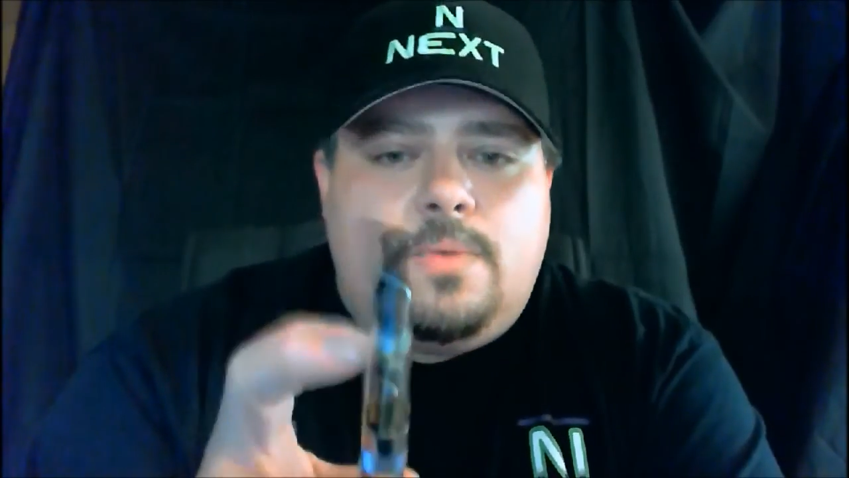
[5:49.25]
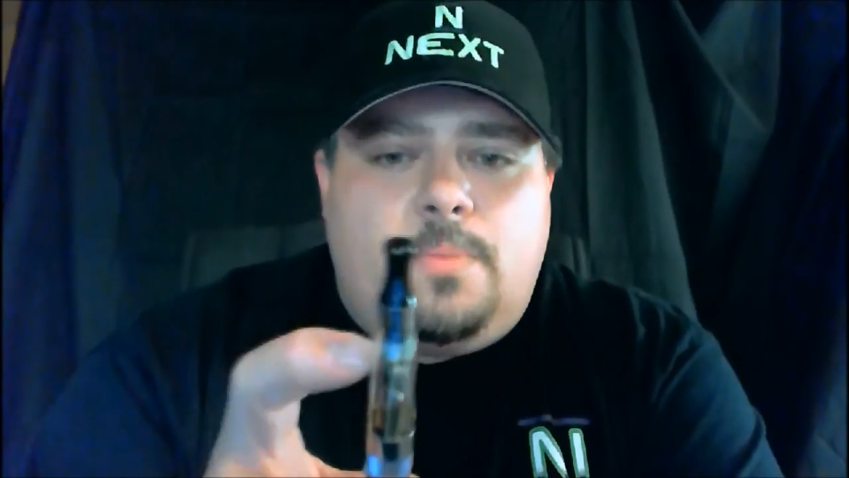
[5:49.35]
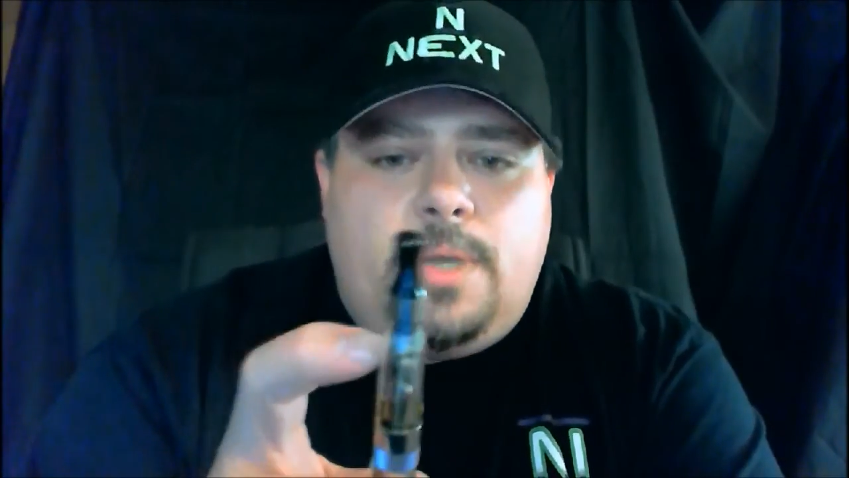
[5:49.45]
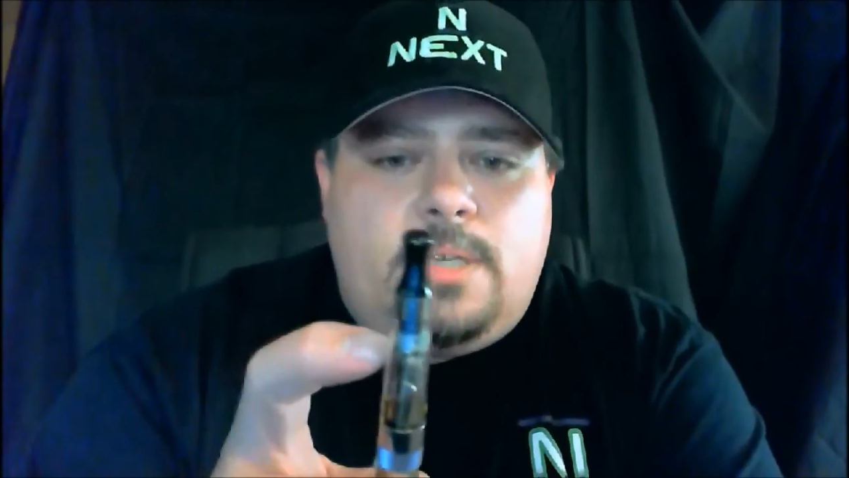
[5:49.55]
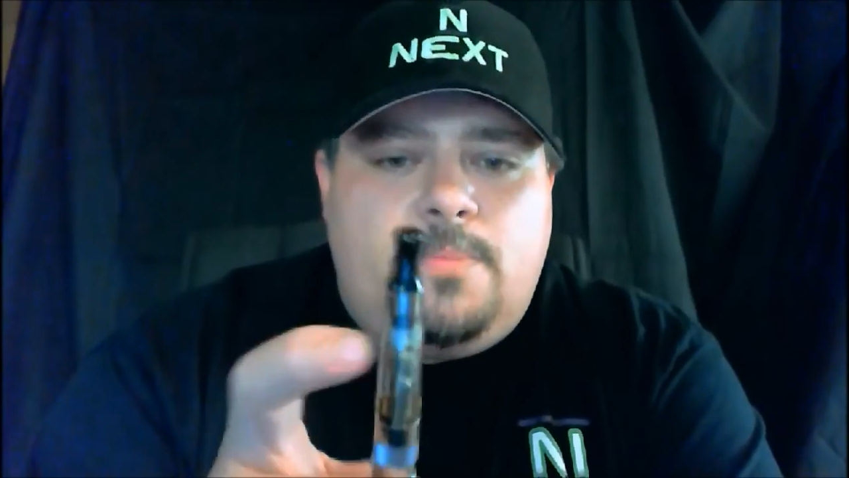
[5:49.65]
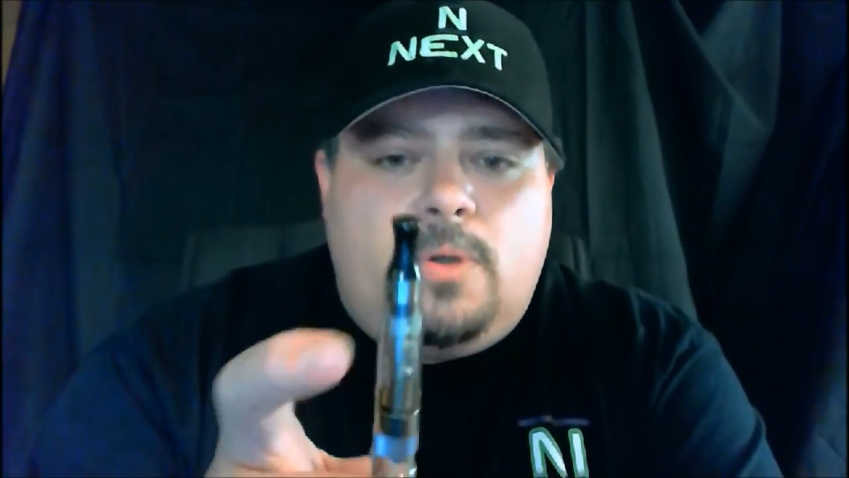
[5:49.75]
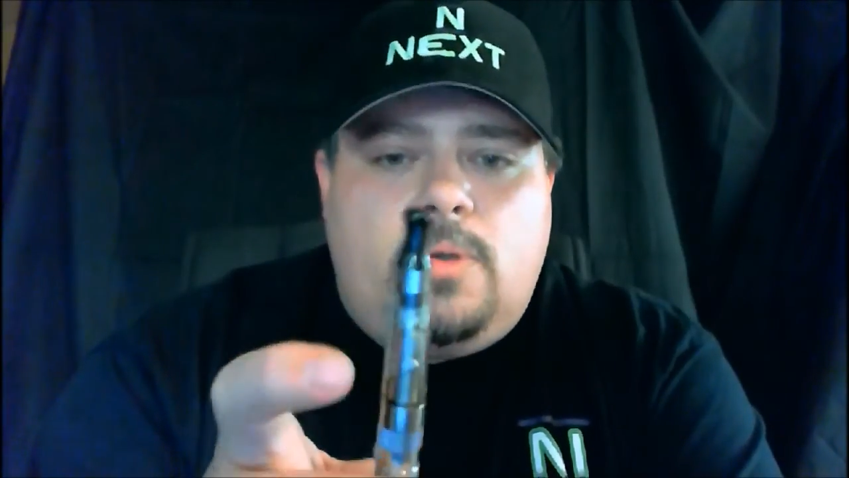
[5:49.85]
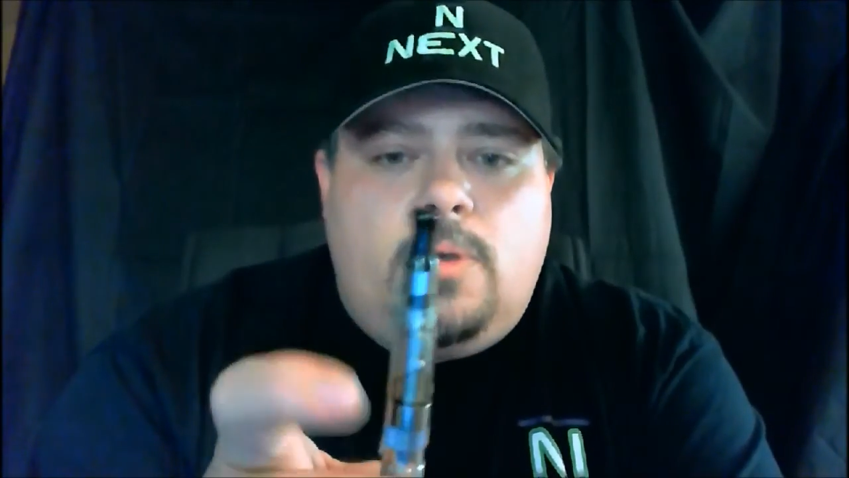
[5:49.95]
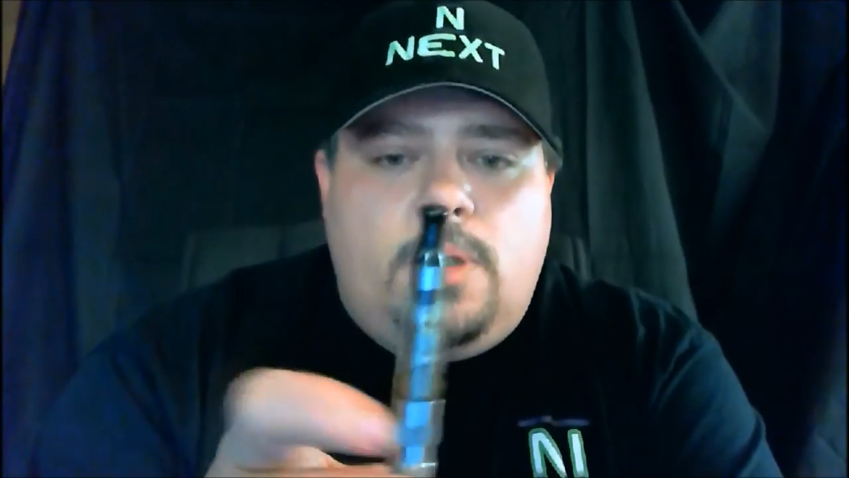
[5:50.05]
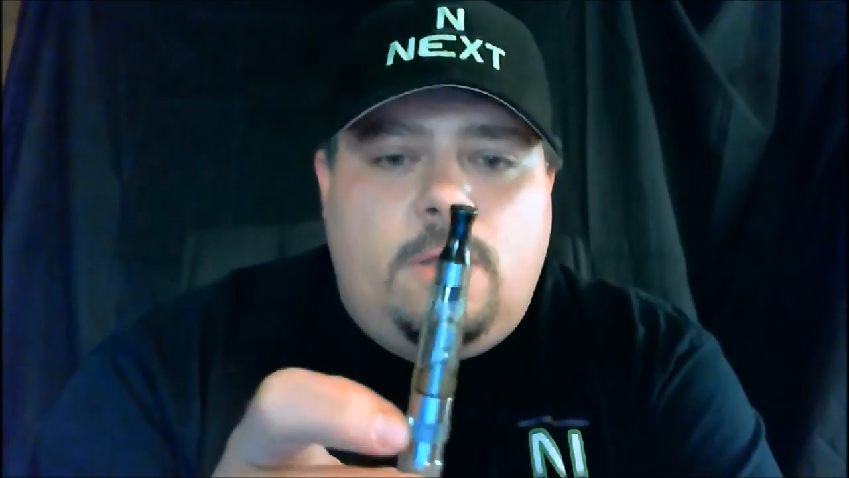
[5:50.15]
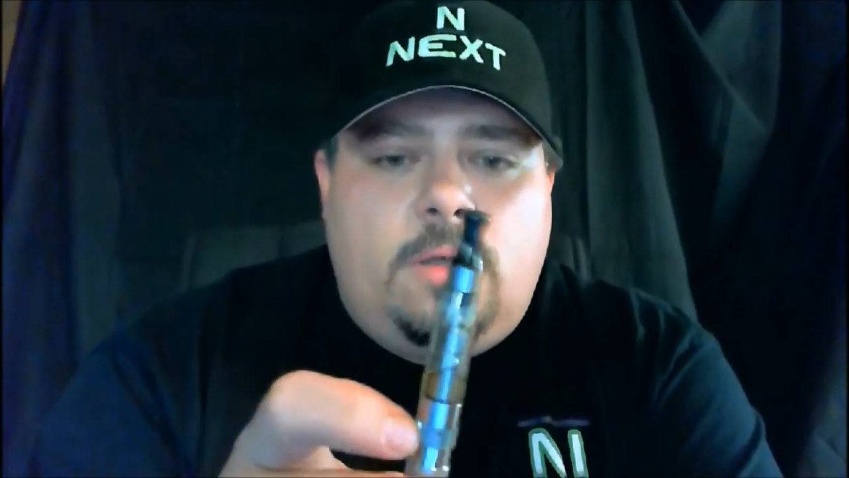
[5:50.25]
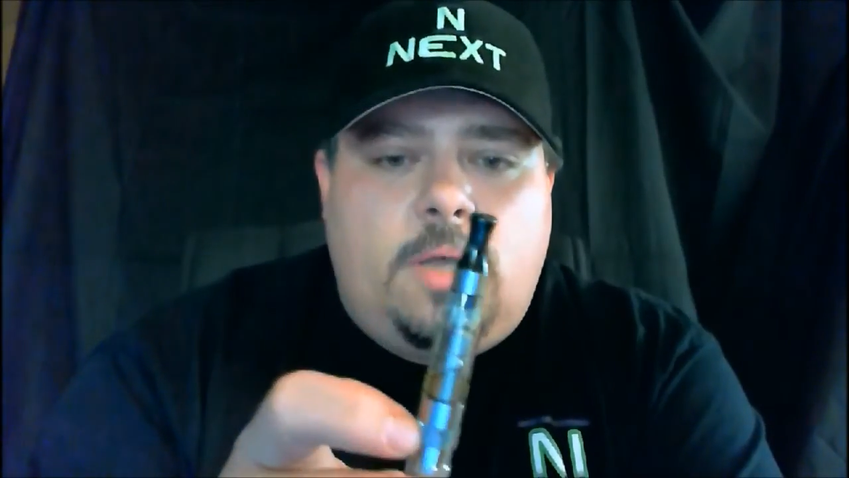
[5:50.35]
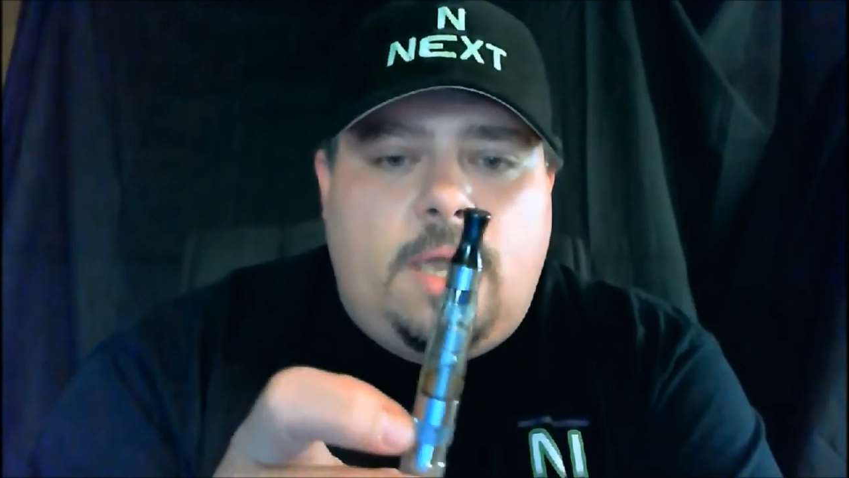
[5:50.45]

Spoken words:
the replaceable coil